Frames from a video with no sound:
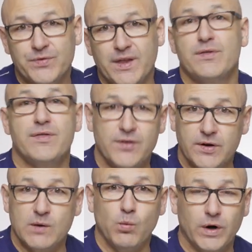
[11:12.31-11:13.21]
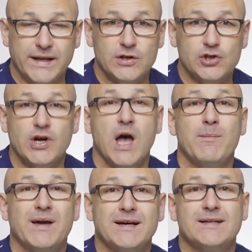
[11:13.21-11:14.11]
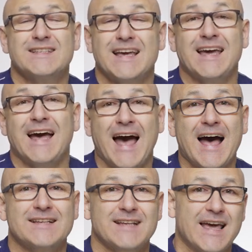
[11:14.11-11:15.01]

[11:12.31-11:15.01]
than the 31-inch because it has